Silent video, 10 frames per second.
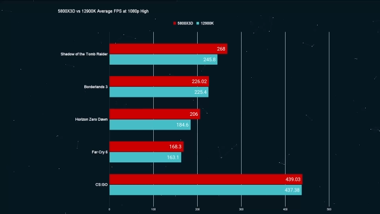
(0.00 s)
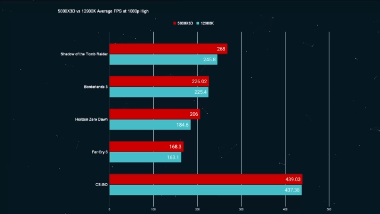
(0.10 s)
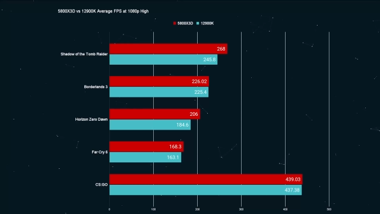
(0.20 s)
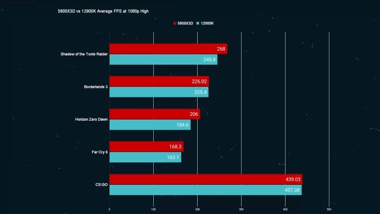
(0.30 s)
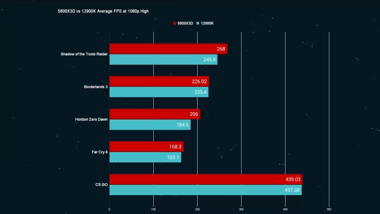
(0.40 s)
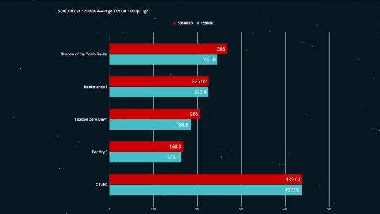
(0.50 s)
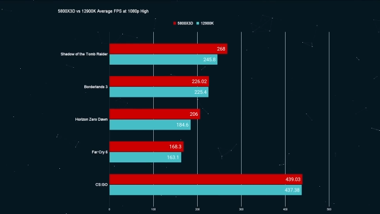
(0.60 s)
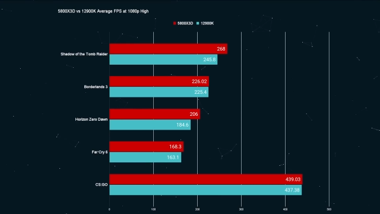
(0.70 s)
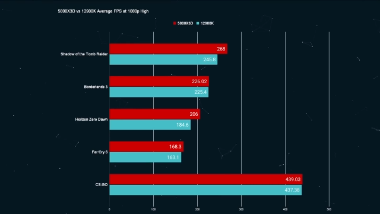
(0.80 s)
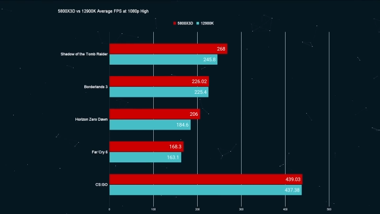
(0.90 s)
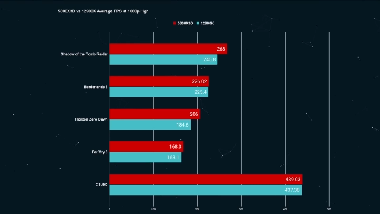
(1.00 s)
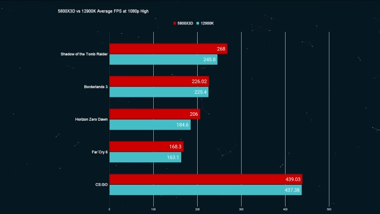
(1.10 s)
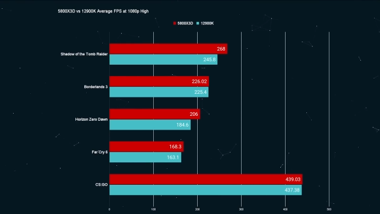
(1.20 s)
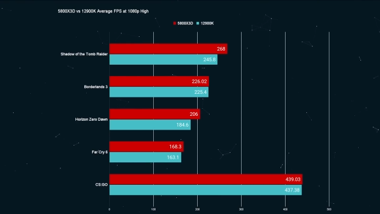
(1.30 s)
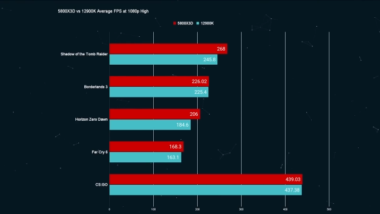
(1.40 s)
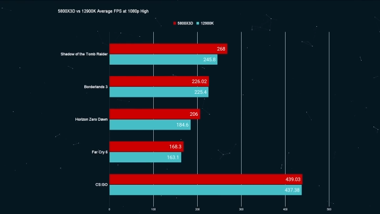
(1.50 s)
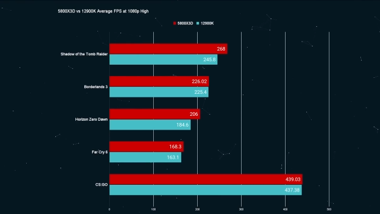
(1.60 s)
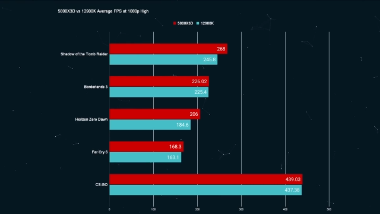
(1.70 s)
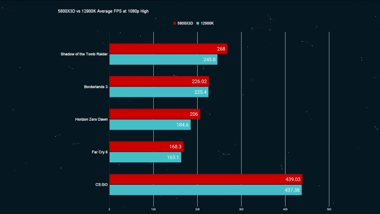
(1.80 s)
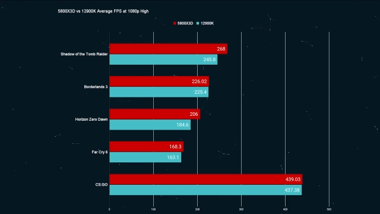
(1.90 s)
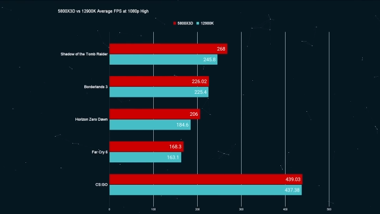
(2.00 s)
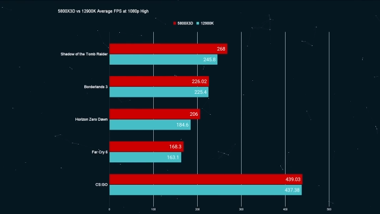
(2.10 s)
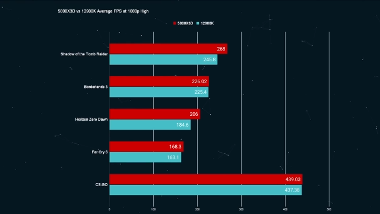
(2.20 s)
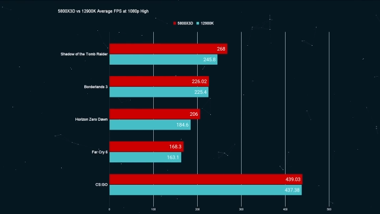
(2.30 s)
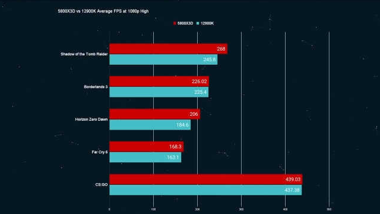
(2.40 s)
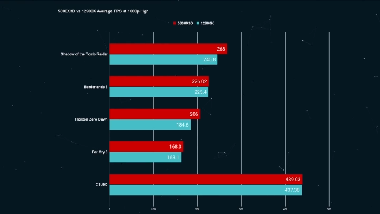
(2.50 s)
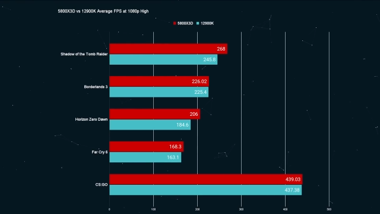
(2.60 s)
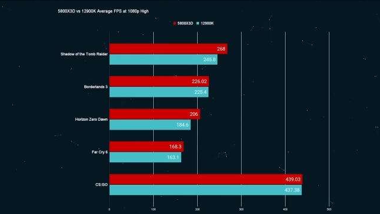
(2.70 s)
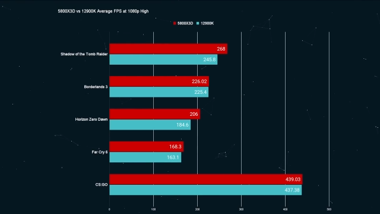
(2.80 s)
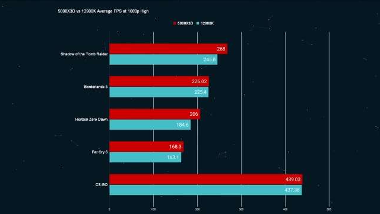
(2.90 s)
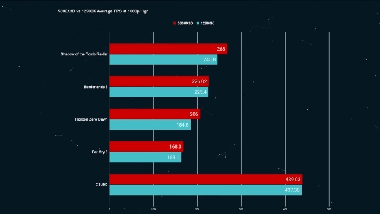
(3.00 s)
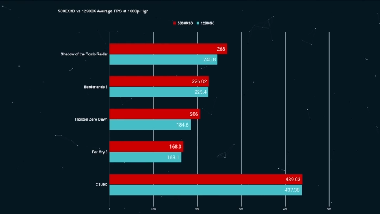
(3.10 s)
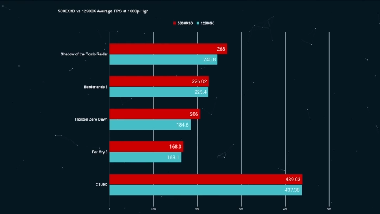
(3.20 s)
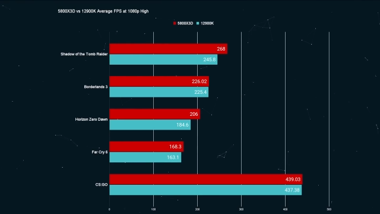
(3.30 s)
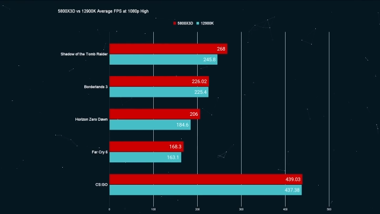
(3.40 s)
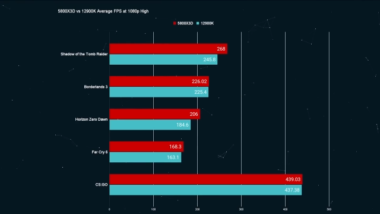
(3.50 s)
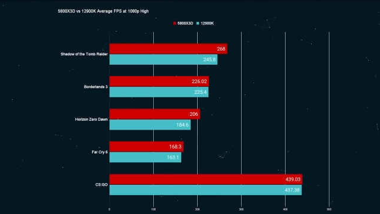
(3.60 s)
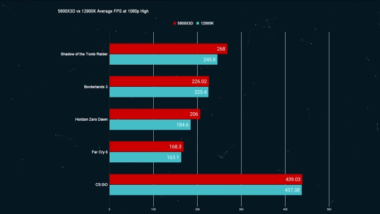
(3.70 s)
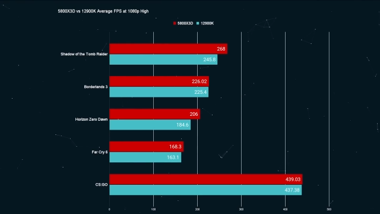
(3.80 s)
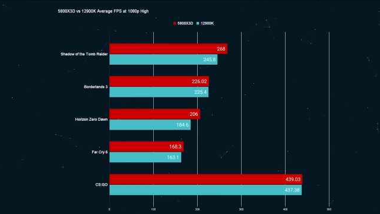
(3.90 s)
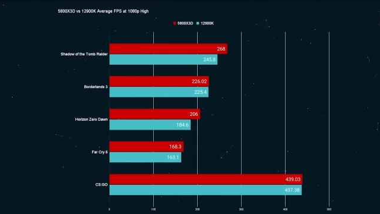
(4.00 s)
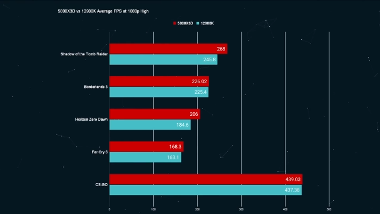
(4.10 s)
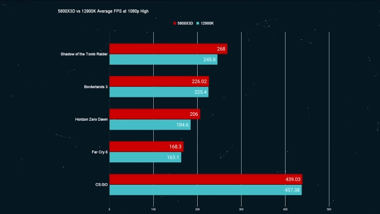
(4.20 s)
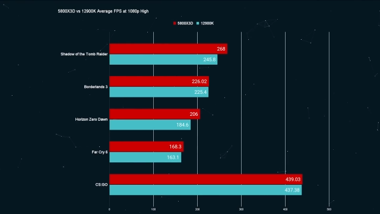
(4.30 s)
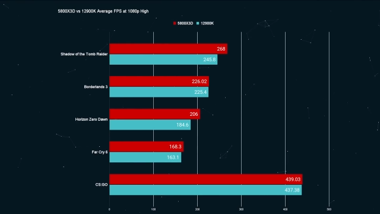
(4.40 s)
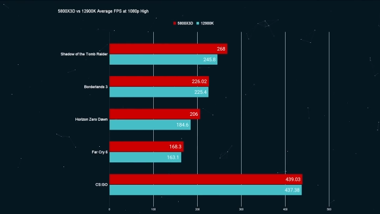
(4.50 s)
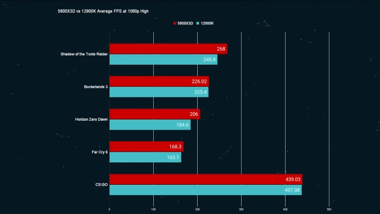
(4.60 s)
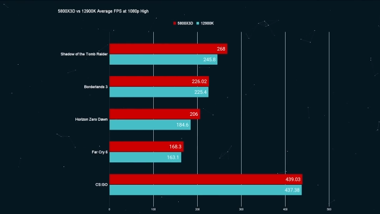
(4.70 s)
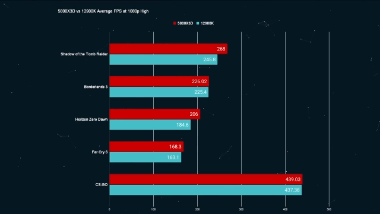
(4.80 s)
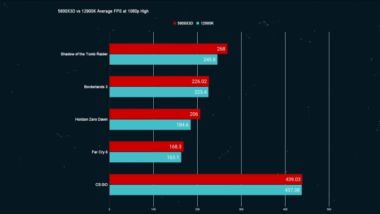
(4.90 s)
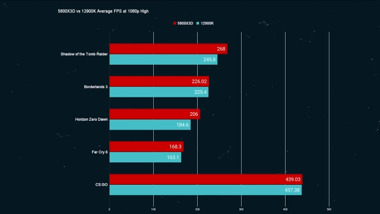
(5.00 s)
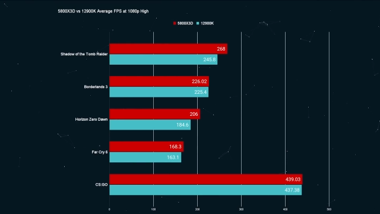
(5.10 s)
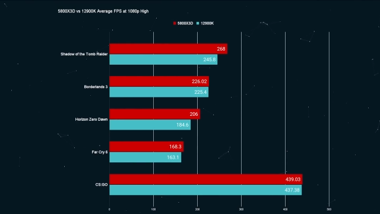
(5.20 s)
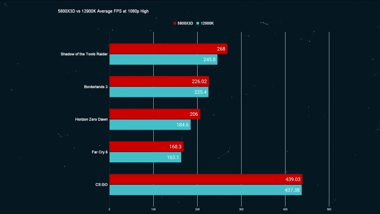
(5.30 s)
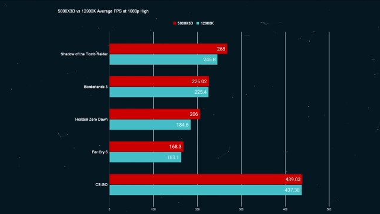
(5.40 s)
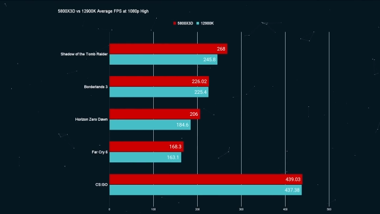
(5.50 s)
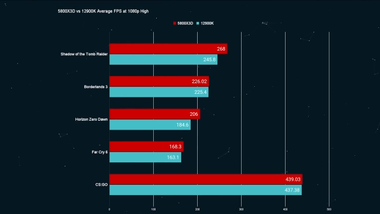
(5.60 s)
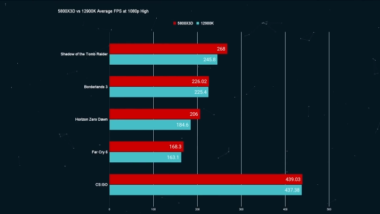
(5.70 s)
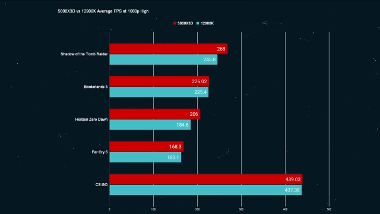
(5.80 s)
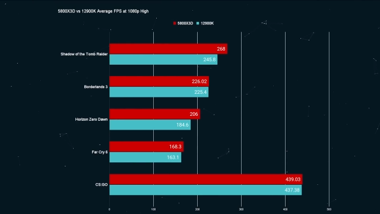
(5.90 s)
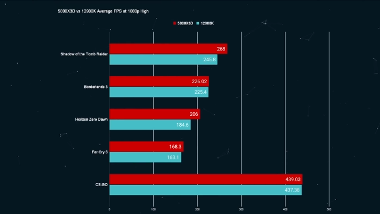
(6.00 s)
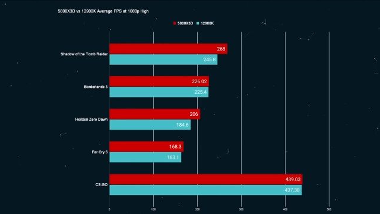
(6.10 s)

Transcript: No face is visible, so there are no lips to read.